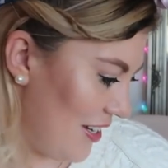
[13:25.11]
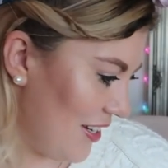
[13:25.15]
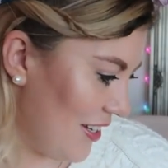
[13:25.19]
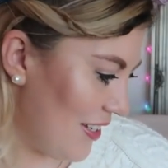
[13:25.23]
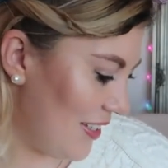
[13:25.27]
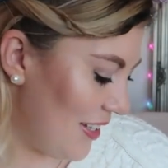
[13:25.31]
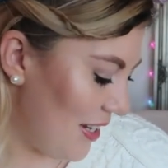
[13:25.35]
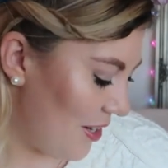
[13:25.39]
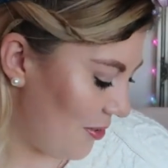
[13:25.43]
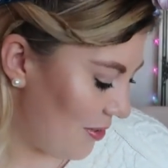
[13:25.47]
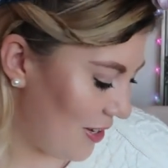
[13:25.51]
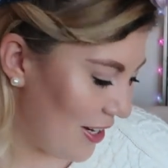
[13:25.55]

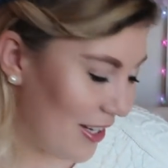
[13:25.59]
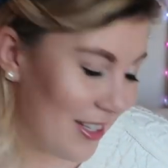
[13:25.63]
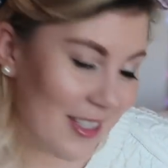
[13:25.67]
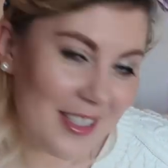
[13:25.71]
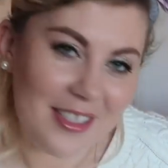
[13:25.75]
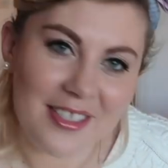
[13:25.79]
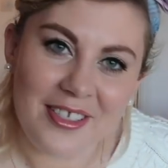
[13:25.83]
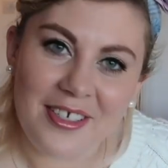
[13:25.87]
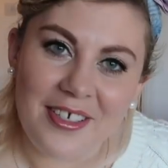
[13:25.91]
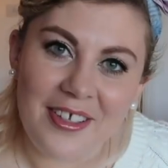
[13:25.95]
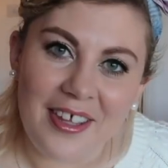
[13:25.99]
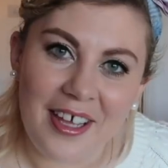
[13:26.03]
Does anyone else
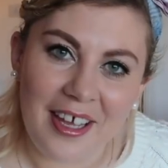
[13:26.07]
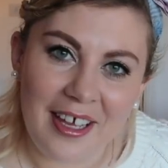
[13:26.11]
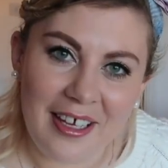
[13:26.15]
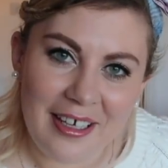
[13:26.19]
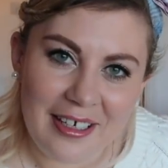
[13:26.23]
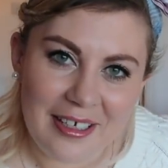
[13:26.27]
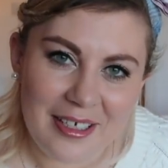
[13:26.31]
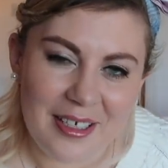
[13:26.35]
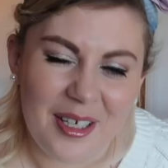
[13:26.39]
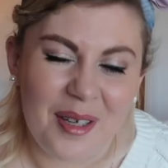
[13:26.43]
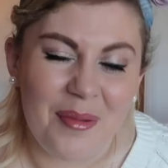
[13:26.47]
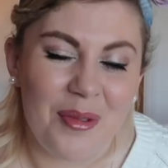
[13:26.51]
do that?
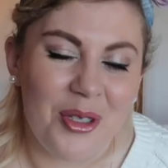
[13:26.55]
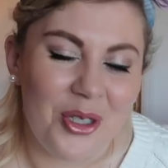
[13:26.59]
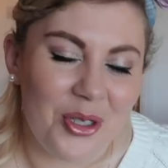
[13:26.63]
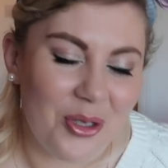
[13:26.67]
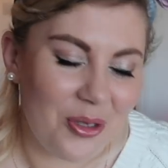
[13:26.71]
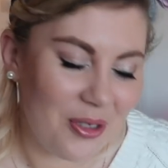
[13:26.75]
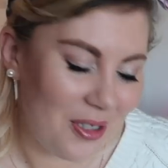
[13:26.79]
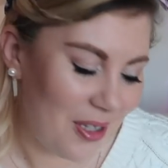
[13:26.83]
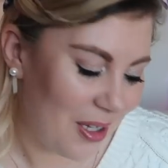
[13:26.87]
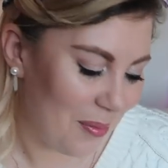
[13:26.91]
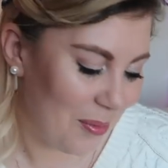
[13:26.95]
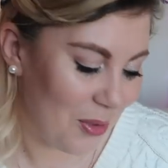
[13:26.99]

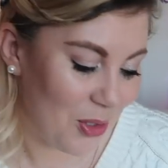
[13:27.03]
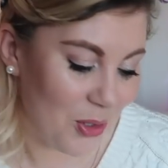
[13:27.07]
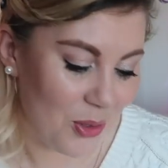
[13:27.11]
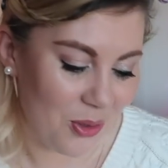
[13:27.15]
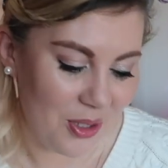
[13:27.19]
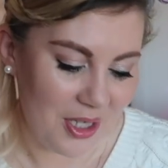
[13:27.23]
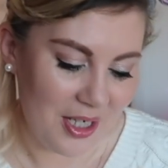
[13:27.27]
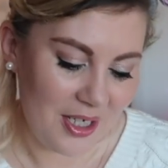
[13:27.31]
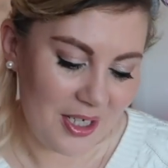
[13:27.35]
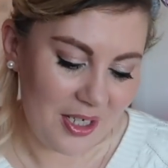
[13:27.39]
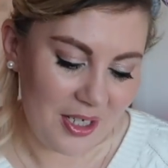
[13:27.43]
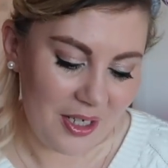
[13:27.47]
I'm sure
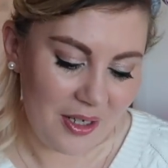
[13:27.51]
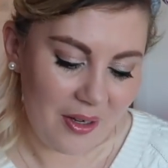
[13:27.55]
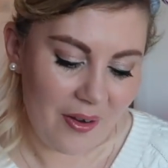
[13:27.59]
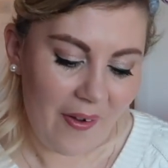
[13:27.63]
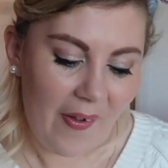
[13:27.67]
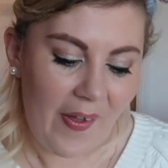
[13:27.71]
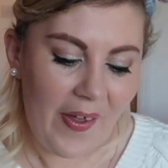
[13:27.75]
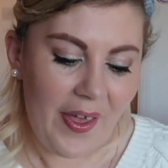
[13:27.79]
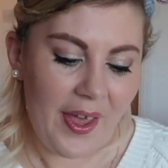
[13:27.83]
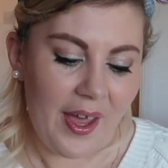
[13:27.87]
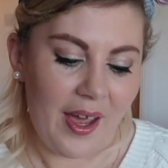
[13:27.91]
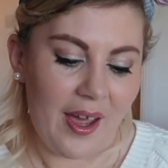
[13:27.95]
you do.
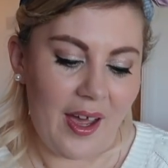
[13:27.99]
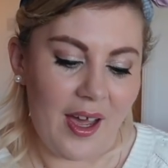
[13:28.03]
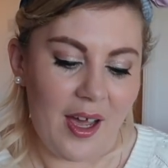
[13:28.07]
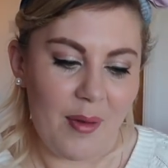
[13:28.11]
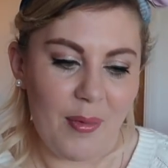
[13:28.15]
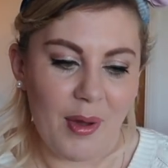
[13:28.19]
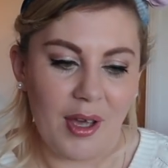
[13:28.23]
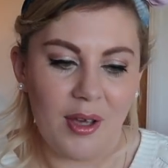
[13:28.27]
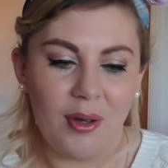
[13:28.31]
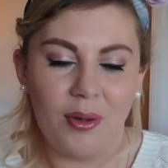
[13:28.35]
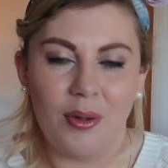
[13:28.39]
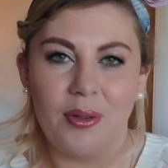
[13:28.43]

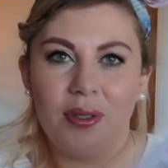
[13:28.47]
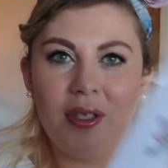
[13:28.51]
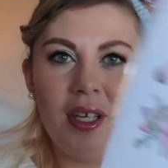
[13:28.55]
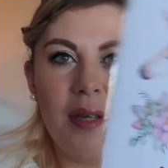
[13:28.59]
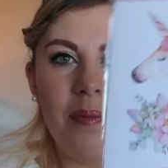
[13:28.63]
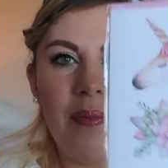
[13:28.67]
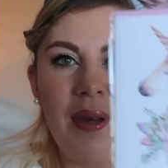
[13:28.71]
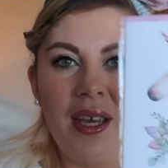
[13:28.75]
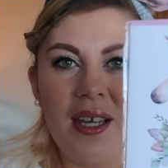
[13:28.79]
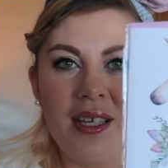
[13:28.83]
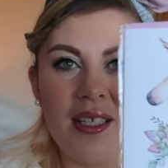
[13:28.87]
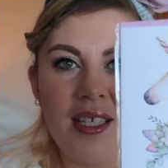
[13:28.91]
I also
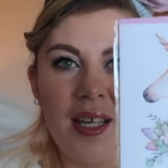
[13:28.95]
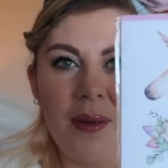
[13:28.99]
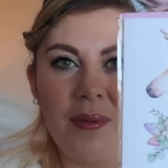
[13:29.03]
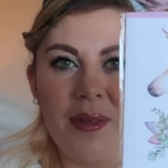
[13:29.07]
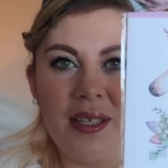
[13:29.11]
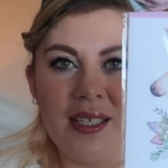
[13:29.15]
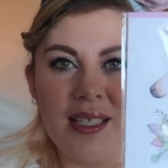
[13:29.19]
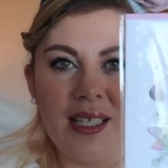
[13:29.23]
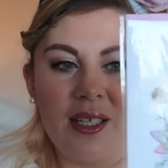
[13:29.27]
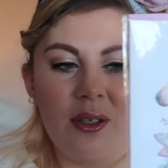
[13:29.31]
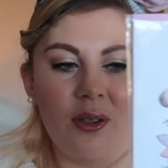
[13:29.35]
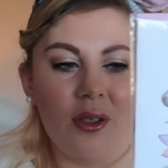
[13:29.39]
picked up
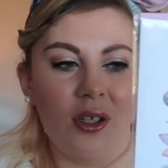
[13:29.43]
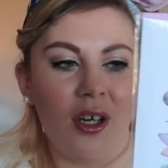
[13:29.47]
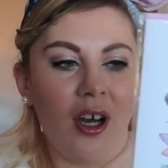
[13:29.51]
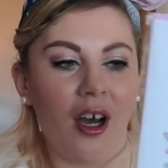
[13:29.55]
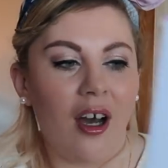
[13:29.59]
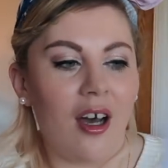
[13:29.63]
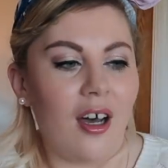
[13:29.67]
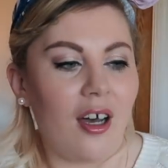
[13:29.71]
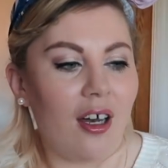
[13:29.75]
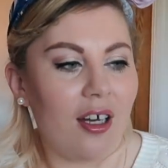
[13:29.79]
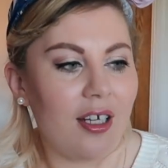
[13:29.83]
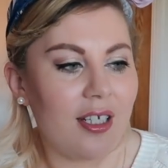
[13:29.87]
this little
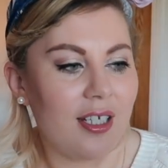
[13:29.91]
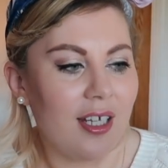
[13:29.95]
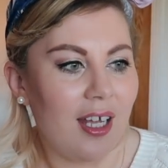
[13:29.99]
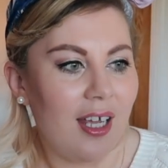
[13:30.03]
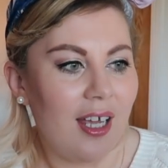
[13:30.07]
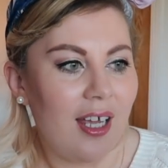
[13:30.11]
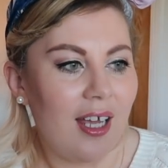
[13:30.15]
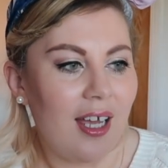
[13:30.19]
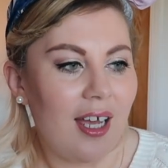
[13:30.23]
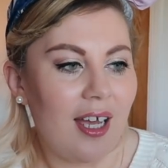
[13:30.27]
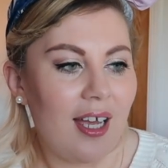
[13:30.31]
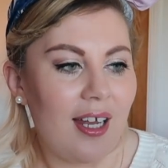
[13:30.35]
card
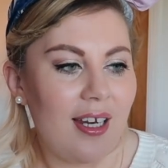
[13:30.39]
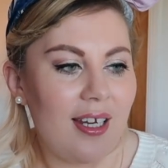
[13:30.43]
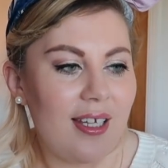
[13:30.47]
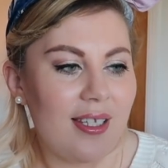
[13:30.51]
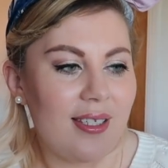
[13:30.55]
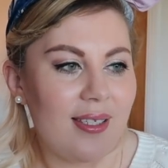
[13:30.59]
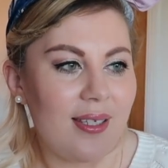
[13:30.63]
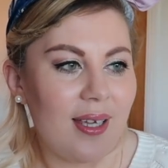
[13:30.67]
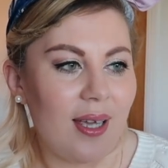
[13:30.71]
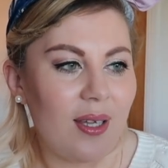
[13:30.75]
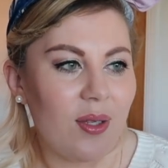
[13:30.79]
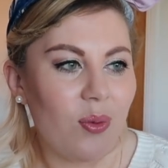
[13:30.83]
and it
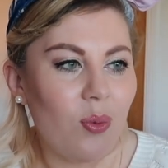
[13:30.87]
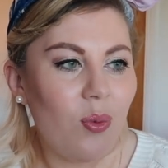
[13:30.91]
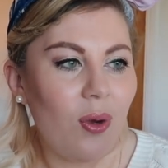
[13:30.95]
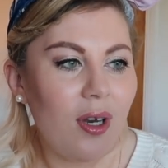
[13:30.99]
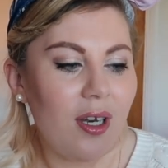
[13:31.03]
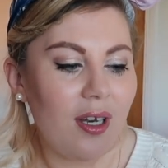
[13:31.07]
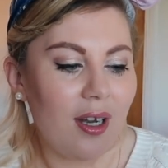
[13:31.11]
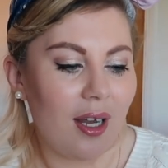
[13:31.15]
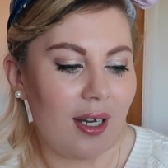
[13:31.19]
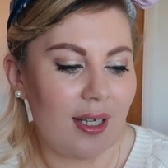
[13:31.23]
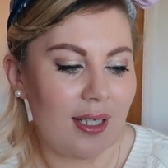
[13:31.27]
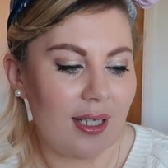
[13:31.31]
says
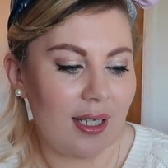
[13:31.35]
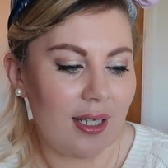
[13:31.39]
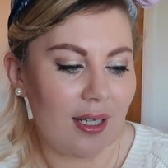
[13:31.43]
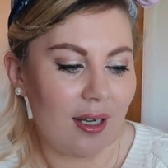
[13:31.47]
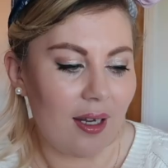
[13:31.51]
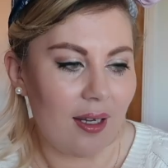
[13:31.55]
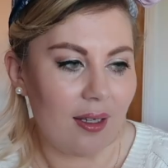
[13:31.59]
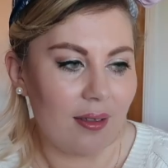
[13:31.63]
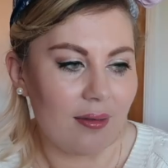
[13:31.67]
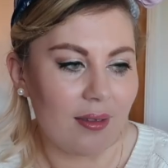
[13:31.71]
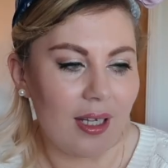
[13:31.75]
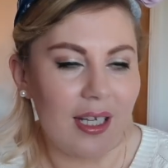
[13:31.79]

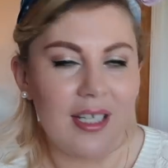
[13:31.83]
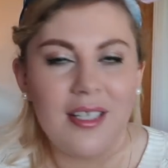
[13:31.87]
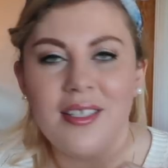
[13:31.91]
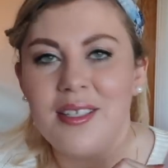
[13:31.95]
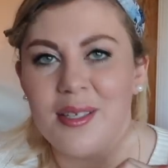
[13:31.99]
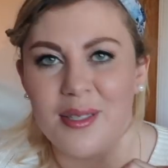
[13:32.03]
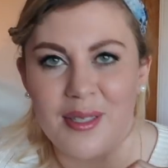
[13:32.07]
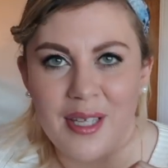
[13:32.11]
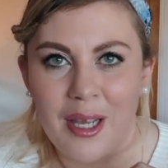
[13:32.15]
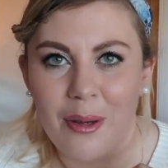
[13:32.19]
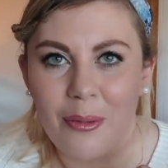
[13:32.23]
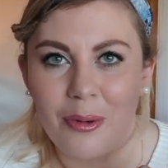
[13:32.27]
$1.99. It
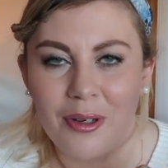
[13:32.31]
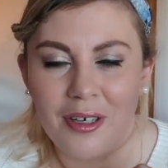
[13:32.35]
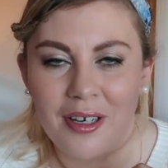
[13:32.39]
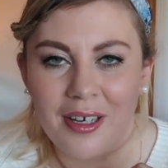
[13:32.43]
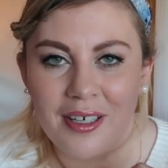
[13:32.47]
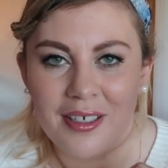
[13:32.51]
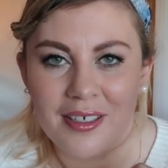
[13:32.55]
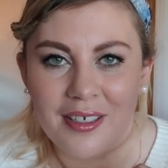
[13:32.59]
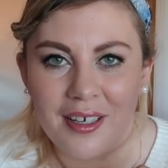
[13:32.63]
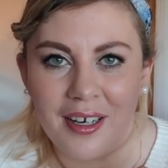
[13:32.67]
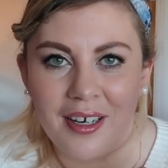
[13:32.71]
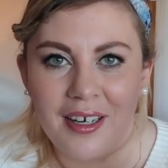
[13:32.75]
doesn't say
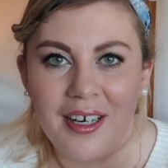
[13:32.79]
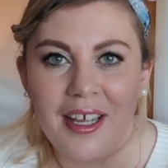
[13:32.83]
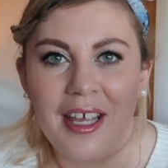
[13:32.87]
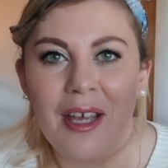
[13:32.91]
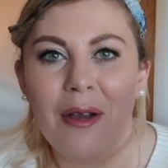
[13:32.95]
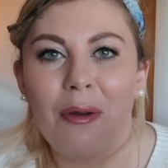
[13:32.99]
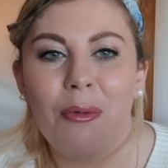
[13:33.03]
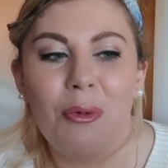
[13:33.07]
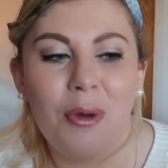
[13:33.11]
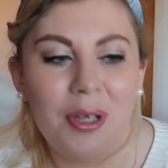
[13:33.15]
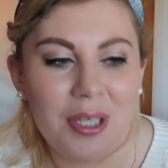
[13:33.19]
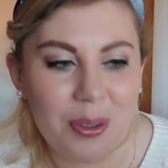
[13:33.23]
$1.99.
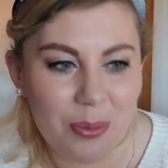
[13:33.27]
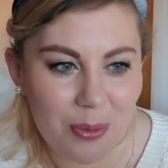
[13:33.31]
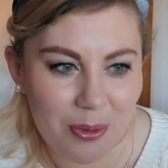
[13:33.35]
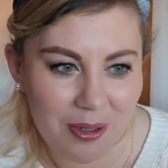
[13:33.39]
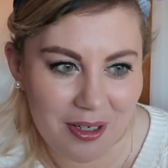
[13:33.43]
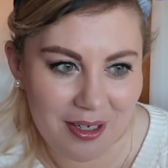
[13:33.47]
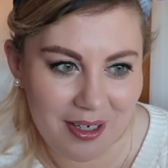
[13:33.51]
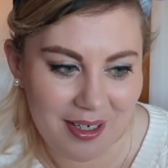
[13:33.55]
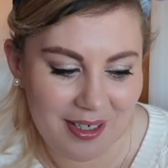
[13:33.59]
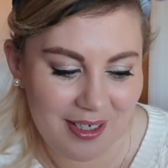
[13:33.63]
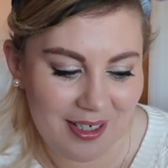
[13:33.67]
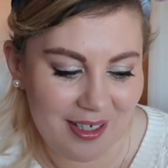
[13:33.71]
It was
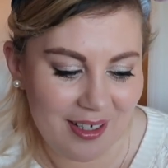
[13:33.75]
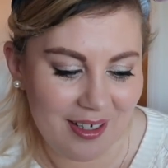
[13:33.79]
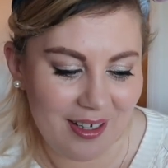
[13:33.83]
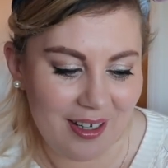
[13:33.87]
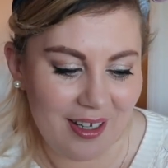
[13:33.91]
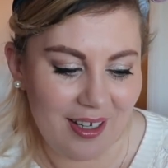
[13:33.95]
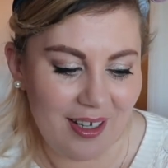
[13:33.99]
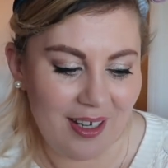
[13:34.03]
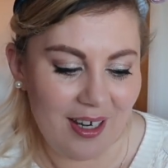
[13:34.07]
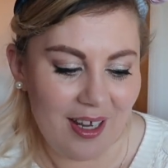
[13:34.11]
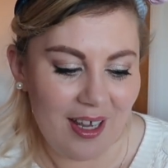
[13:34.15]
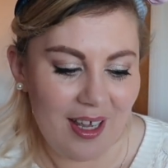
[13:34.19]

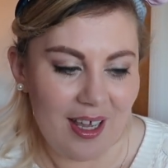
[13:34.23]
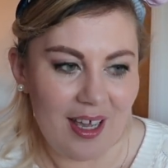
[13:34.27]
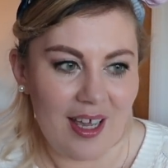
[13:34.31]
$1.99.